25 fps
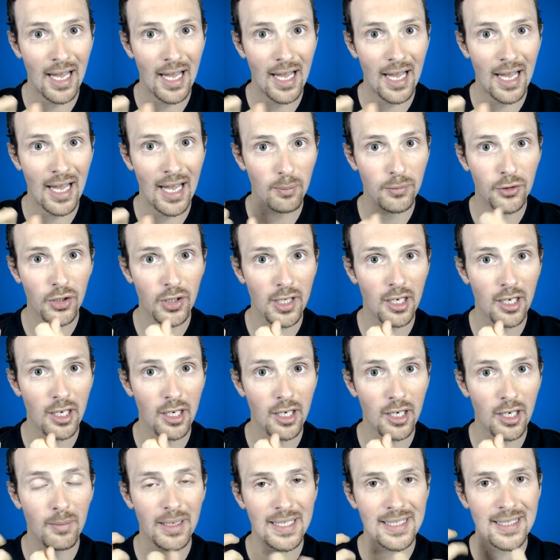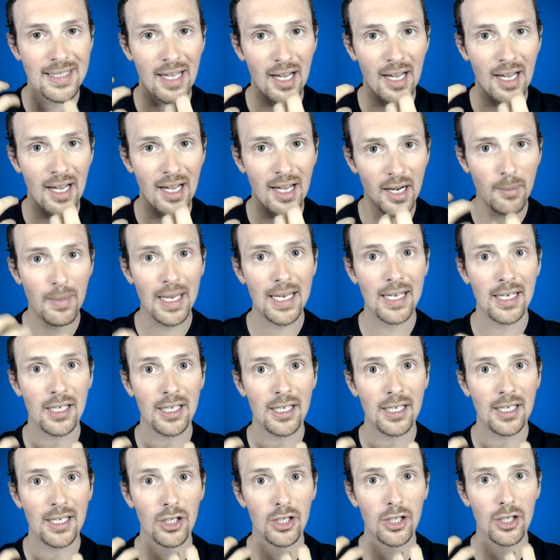help trigger, but start making
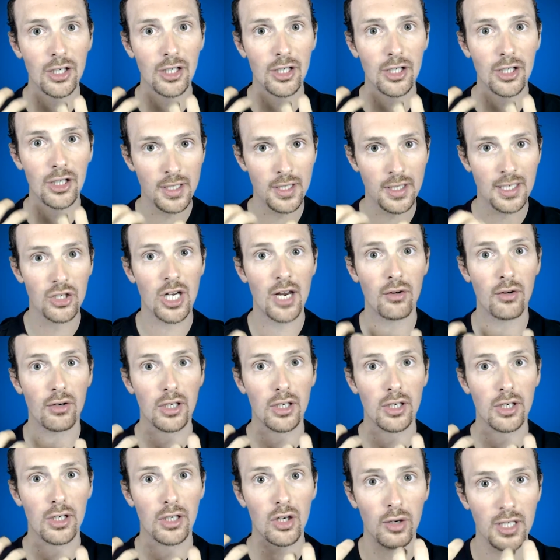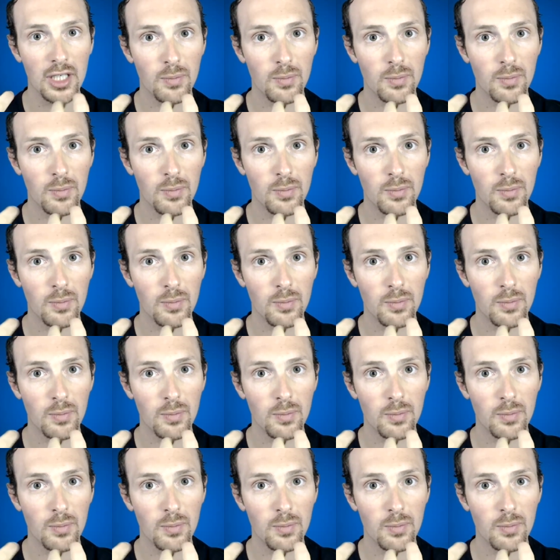it yours and sharing your